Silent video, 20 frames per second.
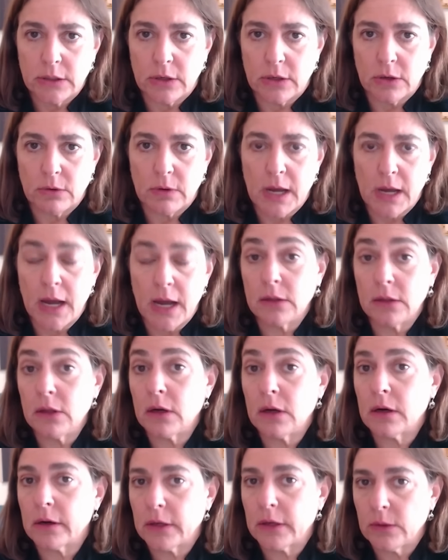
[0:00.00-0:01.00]
you know, how
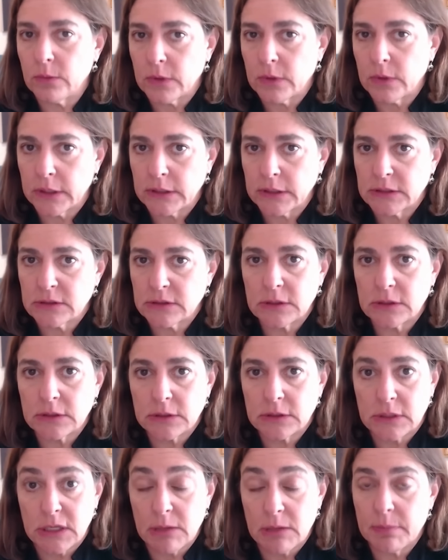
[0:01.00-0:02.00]
long are you willing to
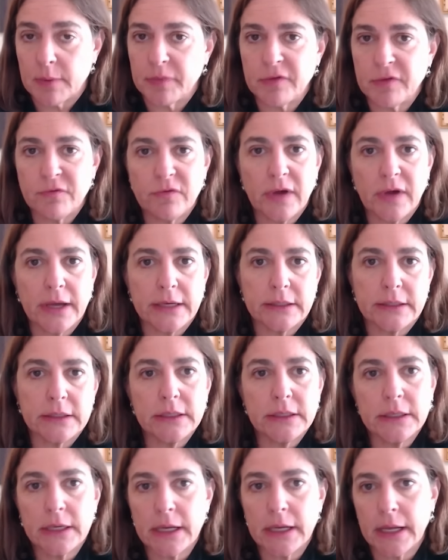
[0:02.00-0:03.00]
keep up the fight?
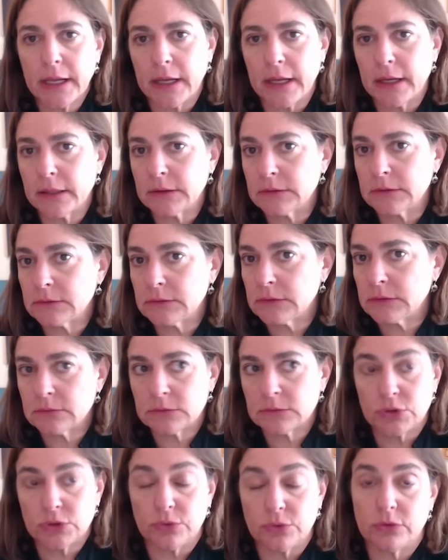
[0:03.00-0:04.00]
And
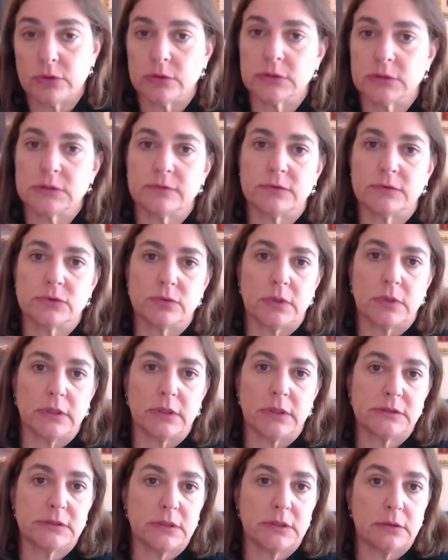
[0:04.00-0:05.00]
two-thirds of
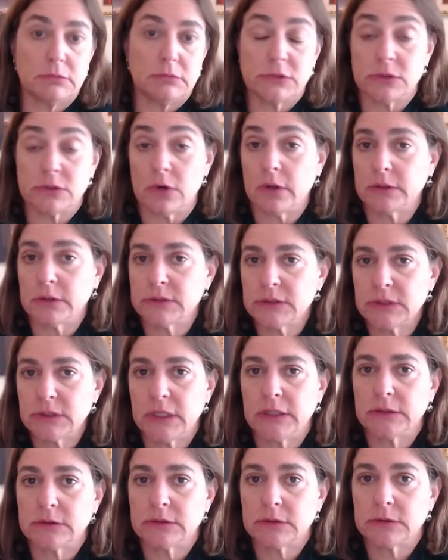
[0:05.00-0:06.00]
Israelis said, as long as it
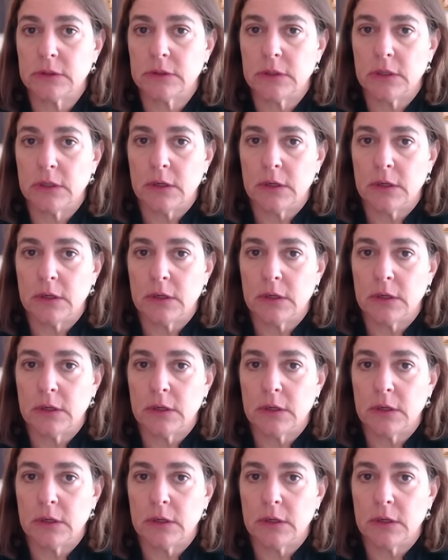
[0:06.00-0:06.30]
takes.